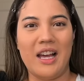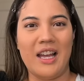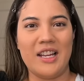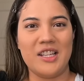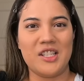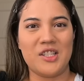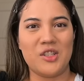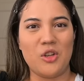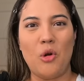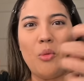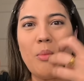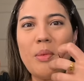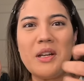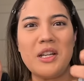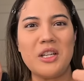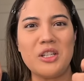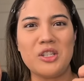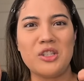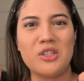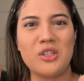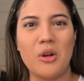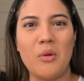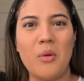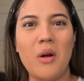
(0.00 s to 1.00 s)
I just opened it
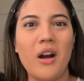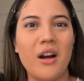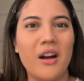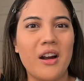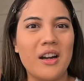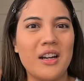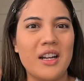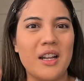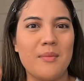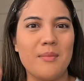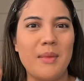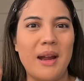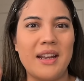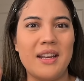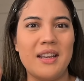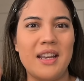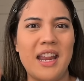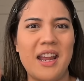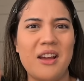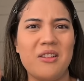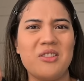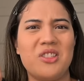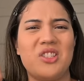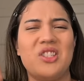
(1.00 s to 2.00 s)
so hard and my
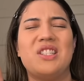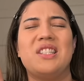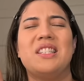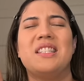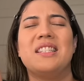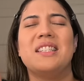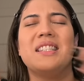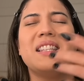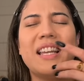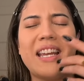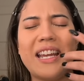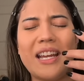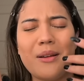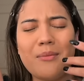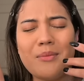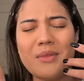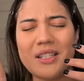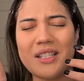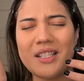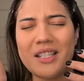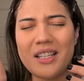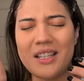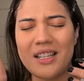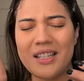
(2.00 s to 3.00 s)
nails just slammed
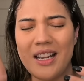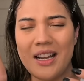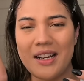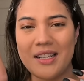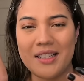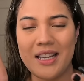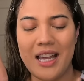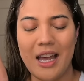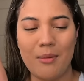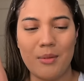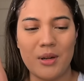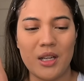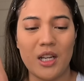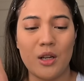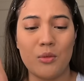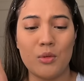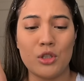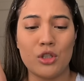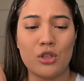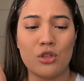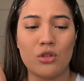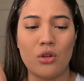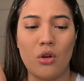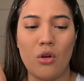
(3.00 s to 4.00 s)
into the next cabinet. It
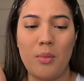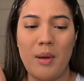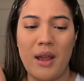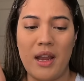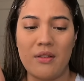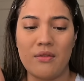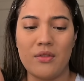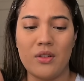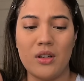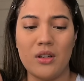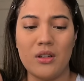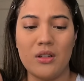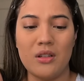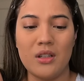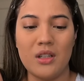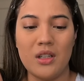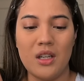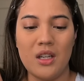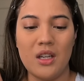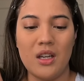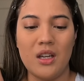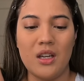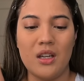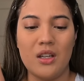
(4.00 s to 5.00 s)
was so painful.
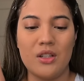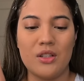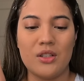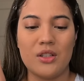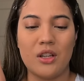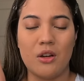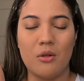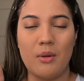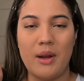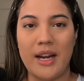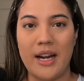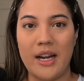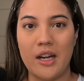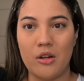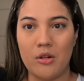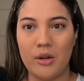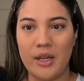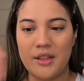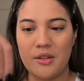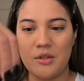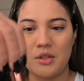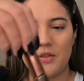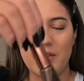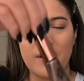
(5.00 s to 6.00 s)
So I gotta go
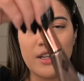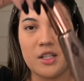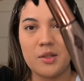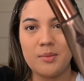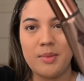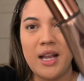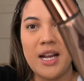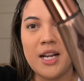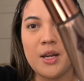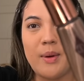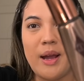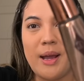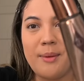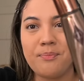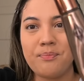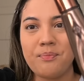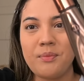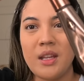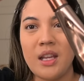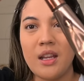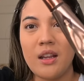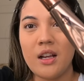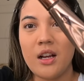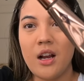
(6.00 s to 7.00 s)
get those fixed. But anyway,
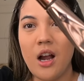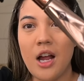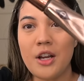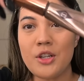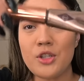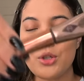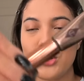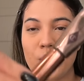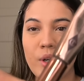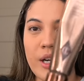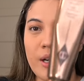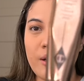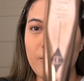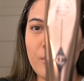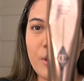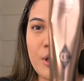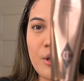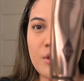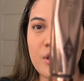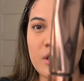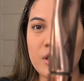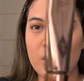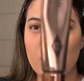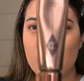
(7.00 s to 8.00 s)
contour. We're
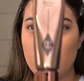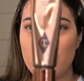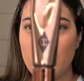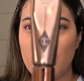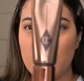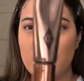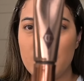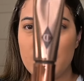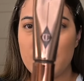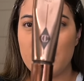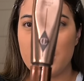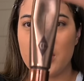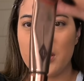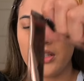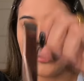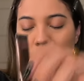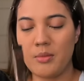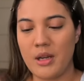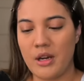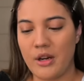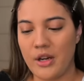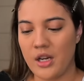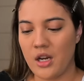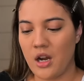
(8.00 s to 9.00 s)
using the Charlotte
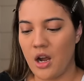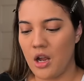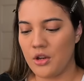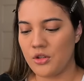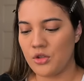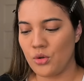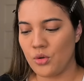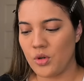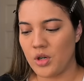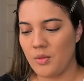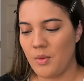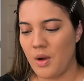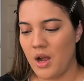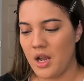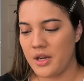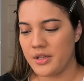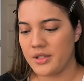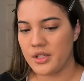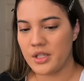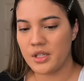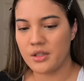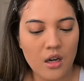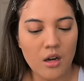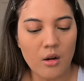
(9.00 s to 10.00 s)
Tilbury contour
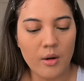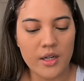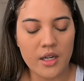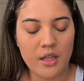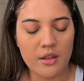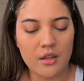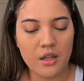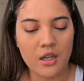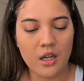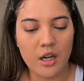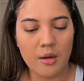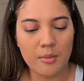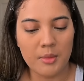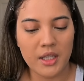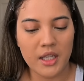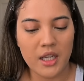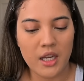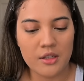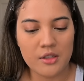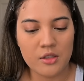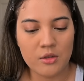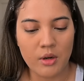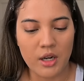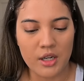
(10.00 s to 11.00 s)
wand. Oh, another commonly
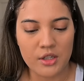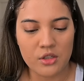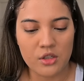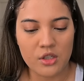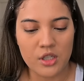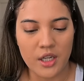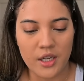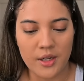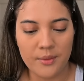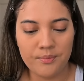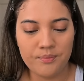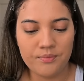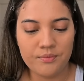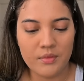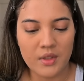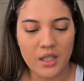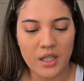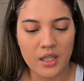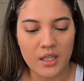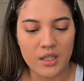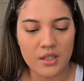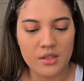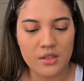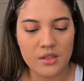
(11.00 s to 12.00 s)
asked question
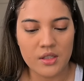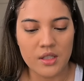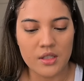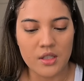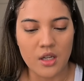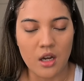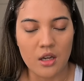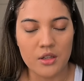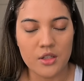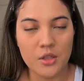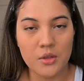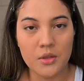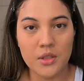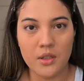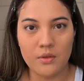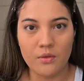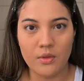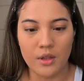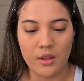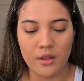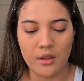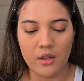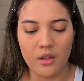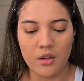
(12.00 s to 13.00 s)
is, does Alto live
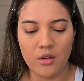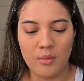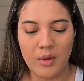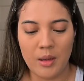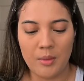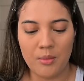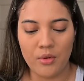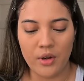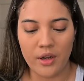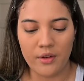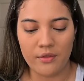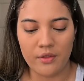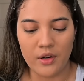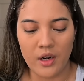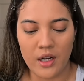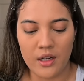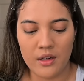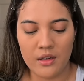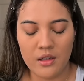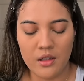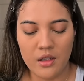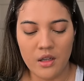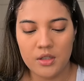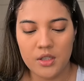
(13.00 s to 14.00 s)
with you, my
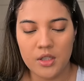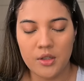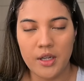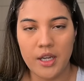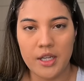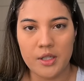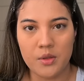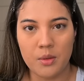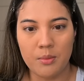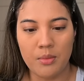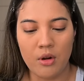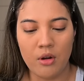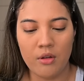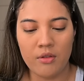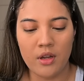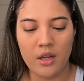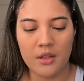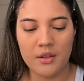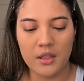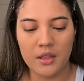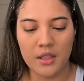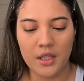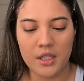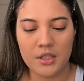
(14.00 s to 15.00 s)
boyfriend? So yes, we're both on
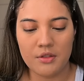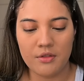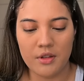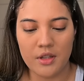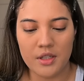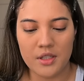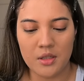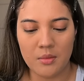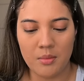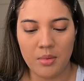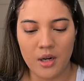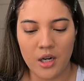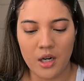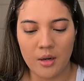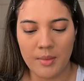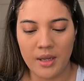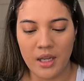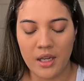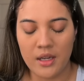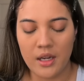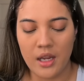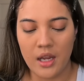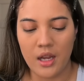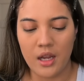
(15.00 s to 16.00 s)
the lease for this
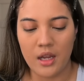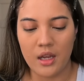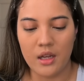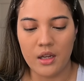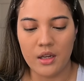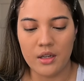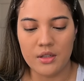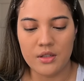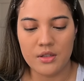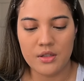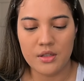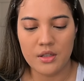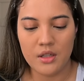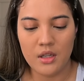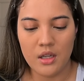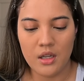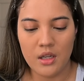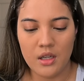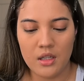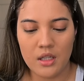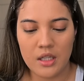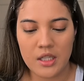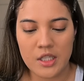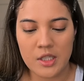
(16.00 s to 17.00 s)
apartment and
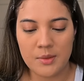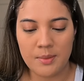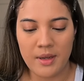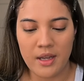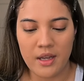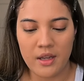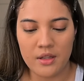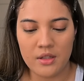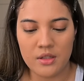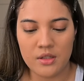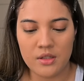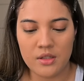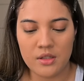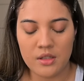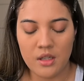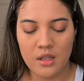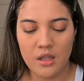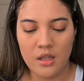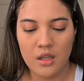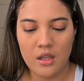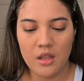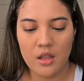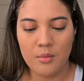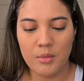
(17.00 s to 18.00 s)
he spends
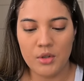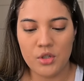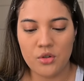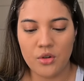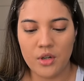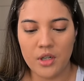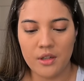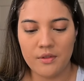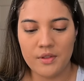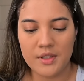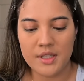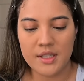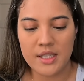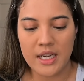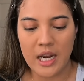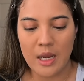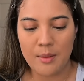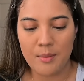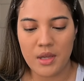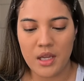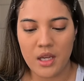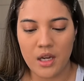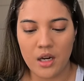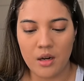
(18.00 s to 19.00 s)
the majority of his
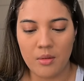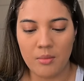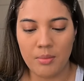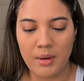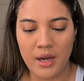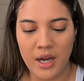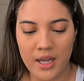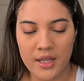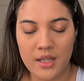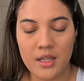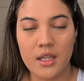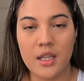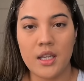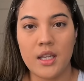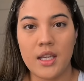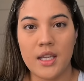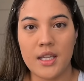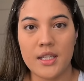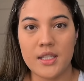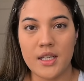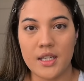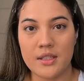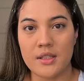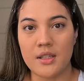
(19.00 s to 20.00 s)
time here, but
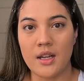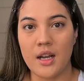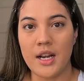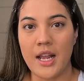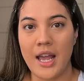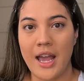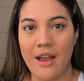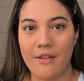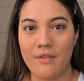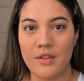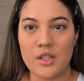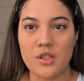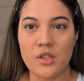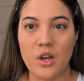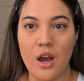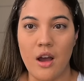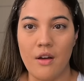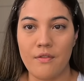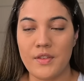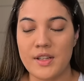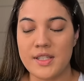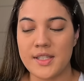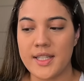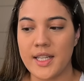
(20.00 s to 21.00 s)
he does not have his
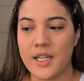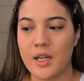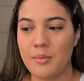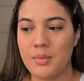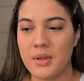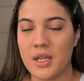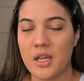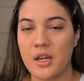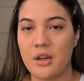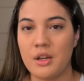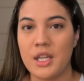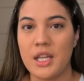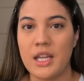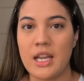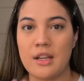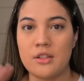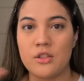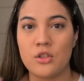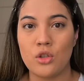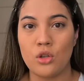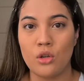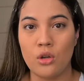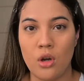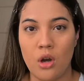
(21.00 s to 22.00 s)
office set up here. He
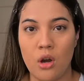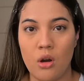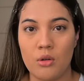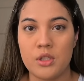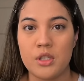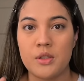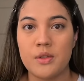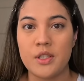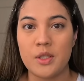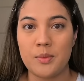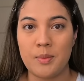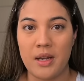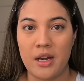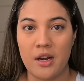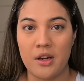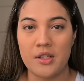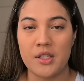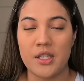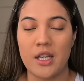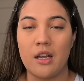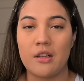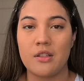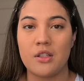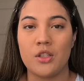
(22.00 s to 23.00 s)
has to go to his
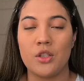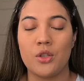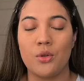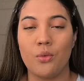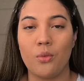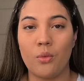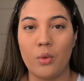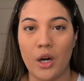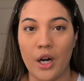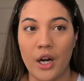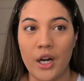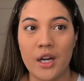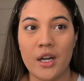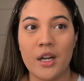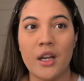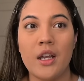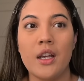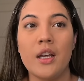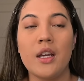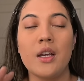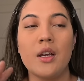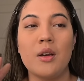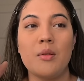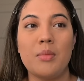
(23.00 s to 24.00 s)
parents' house to work
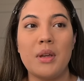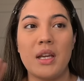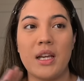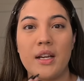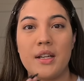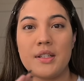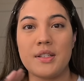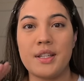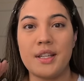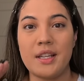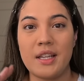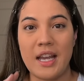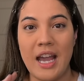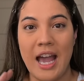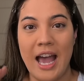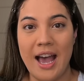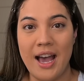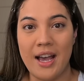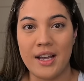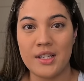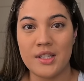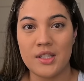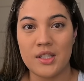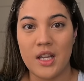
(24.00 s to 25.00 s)
because he
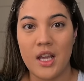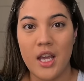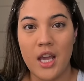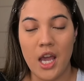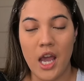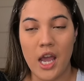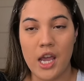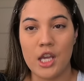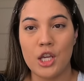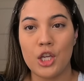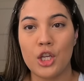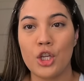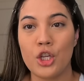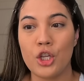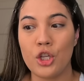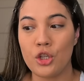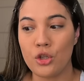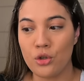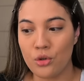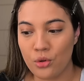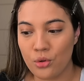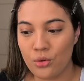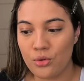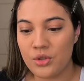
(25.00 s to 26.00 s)
has a
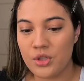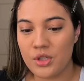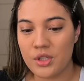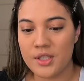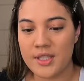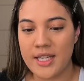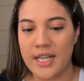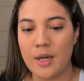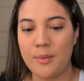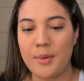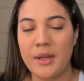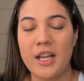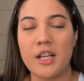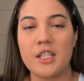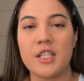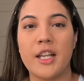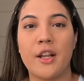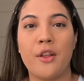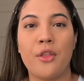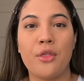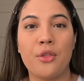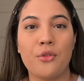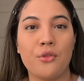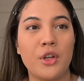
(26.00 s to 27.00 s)
huge setup. He has
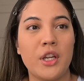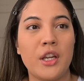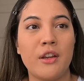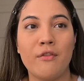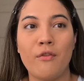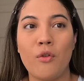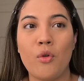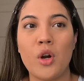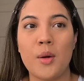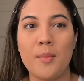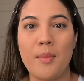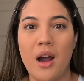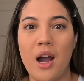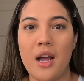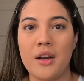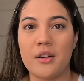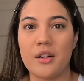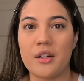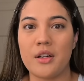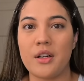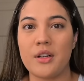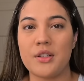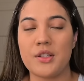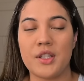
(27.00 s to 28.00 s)
like 3-4
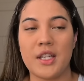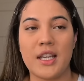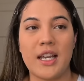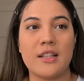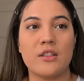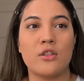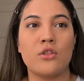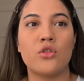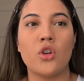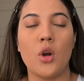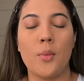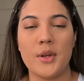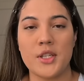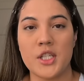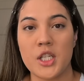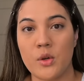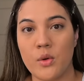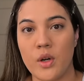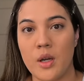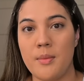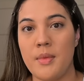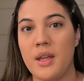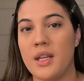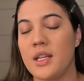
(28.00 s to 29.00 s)
monitors. He has so much
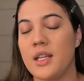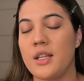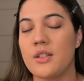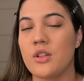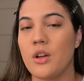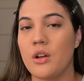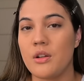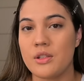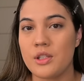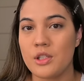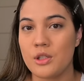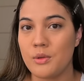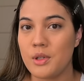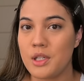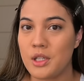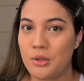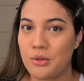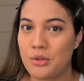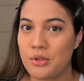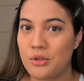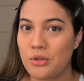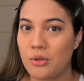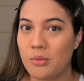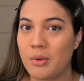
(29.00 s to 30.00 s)
equipment. He's also a
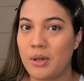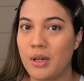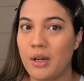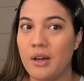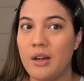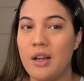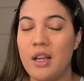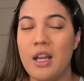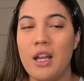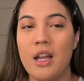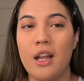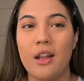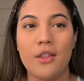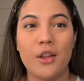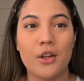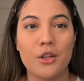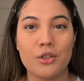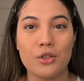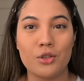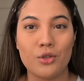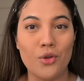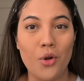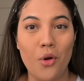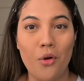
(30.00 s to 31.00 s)
YouTuber.
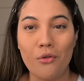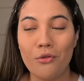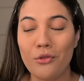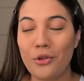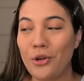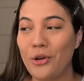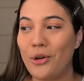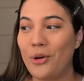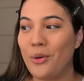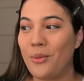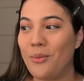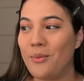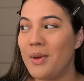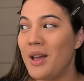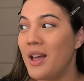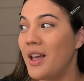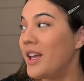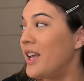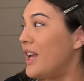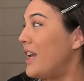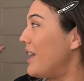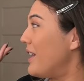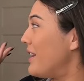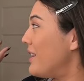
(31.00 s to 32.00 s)
There's no room
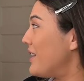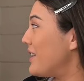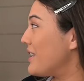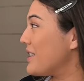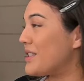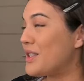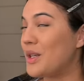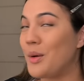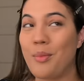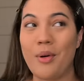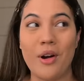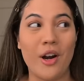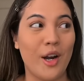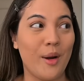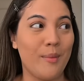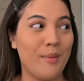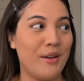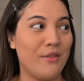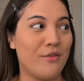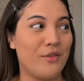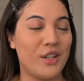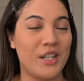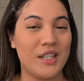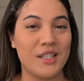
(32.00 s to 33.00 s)
in this
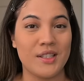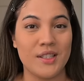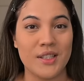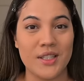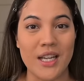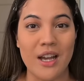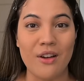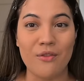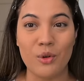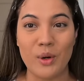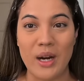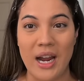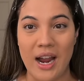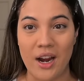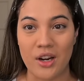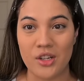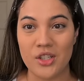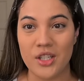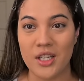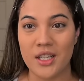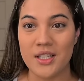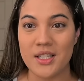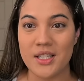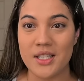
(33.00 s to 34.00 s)
apartment for his stuff. We're
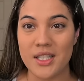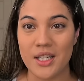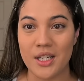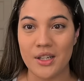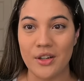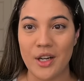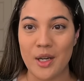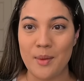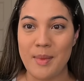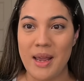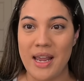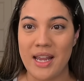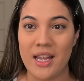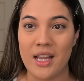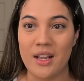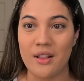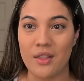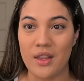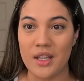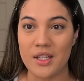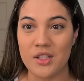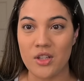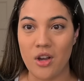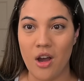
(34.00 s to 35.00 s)
actually considering making
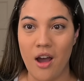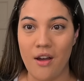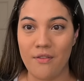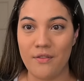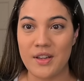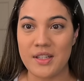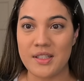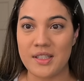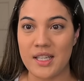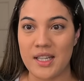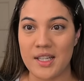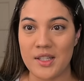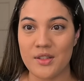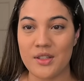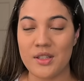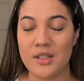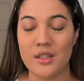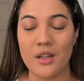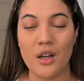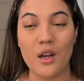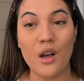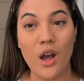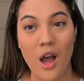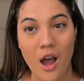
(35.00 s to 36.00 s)
this office his
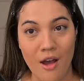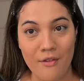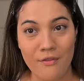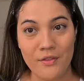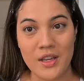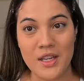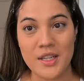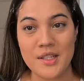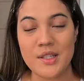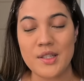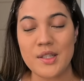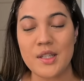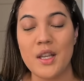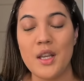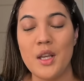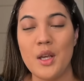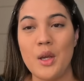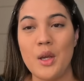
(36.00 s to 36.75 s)
office